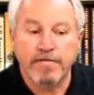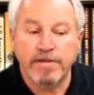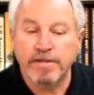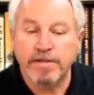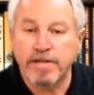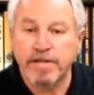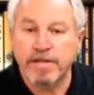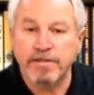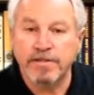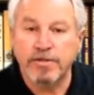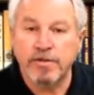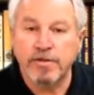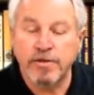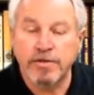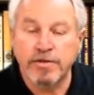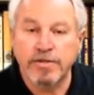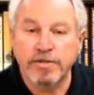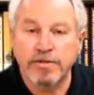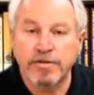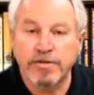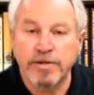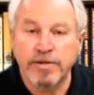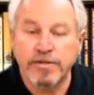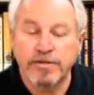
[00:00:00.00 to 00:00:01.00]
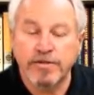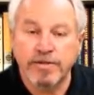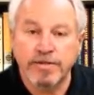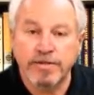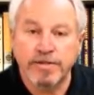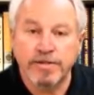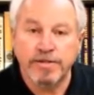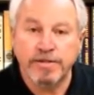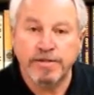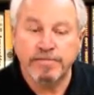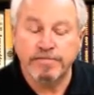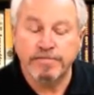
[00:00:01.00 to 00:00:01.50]
If it doesn't hold your
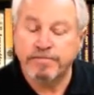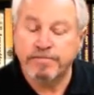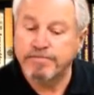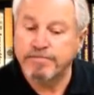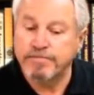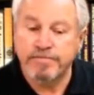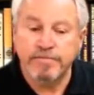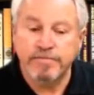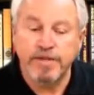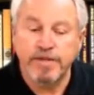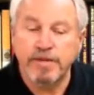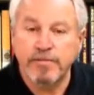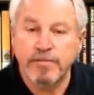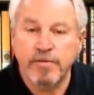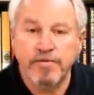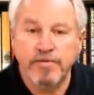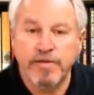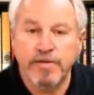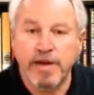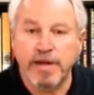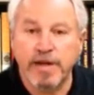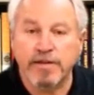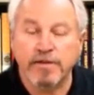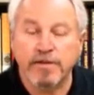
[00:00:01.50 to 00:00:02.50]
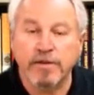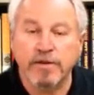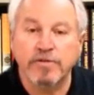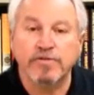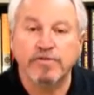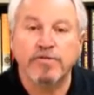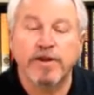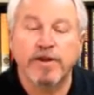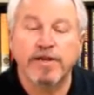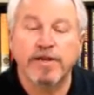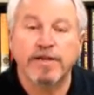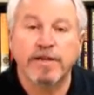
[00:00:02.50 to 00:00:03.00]
interest, then move on. Go
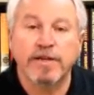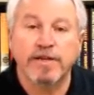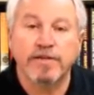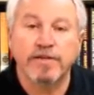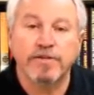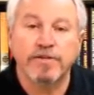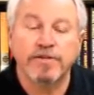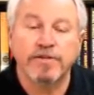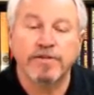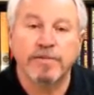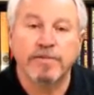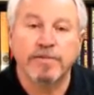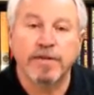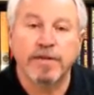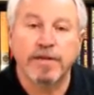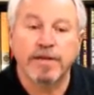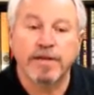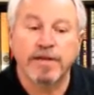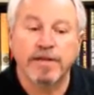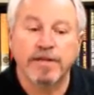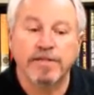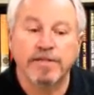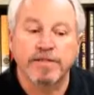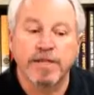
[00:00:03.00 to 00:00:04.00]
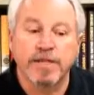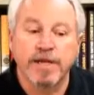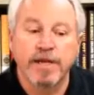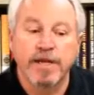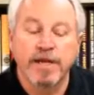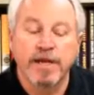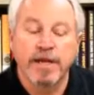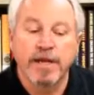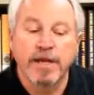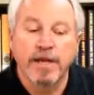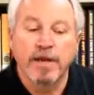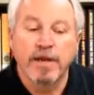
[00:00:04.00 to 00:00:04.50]
try and do something else.
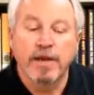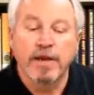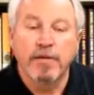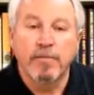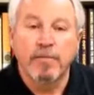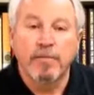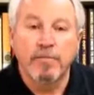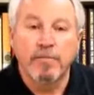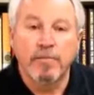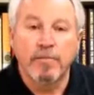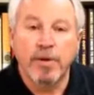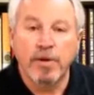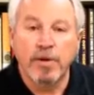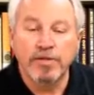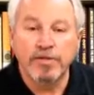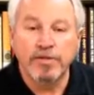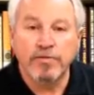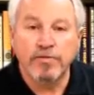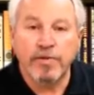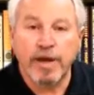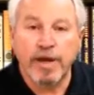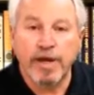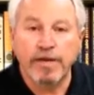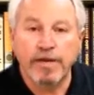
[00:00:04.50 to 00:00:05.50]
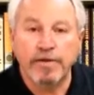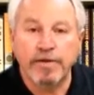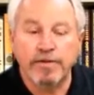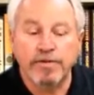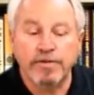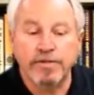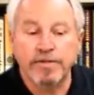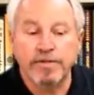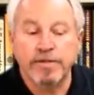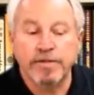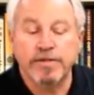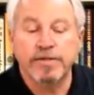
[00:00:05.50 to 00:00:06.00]
Most
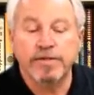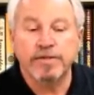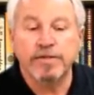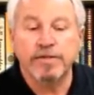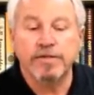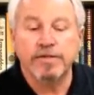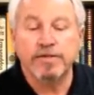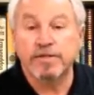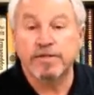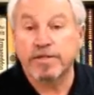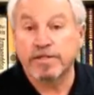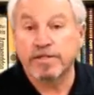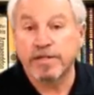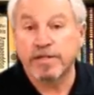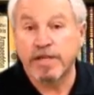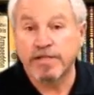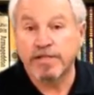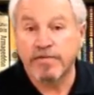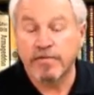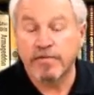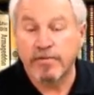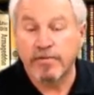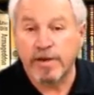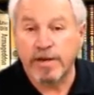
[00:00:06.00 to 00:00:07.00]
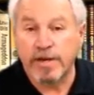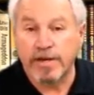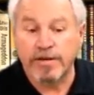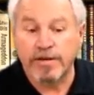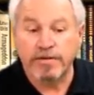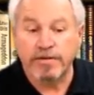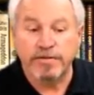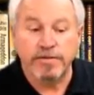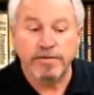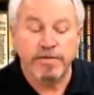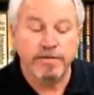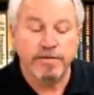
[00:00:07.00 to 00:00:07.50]
writers successful
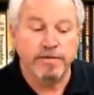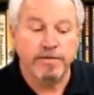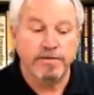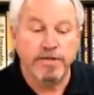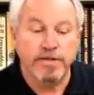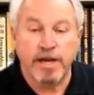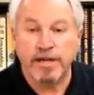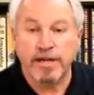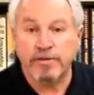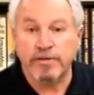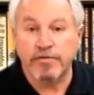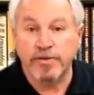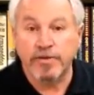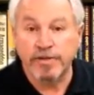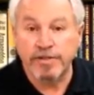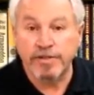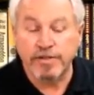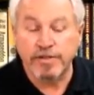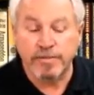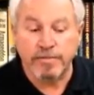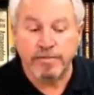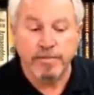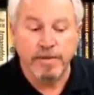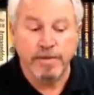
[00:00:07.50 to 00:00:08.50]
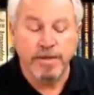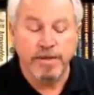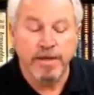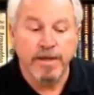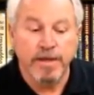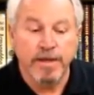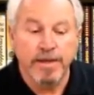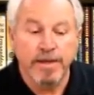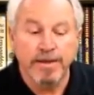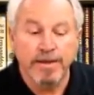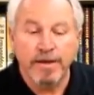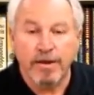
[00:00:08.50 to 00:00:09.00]
writers, John Grisham,
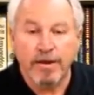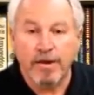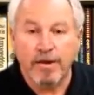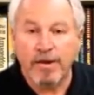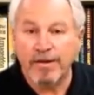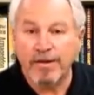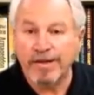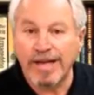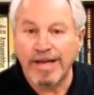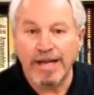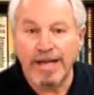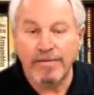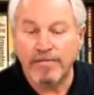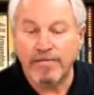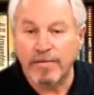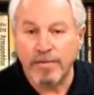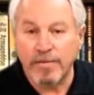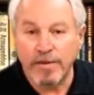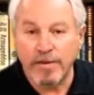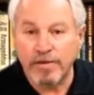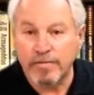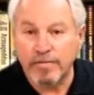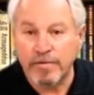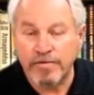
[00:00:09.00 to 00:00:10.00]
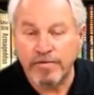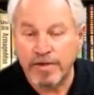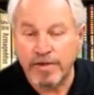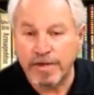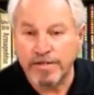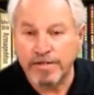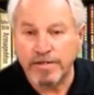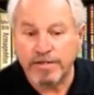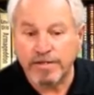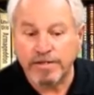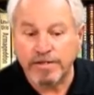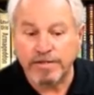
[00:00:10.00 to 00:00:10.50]
all came from other
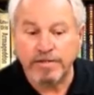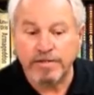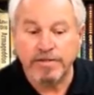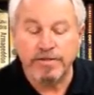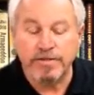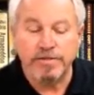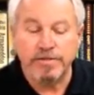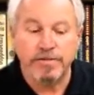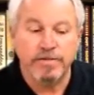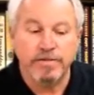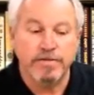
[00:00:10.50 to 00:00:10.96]
professions.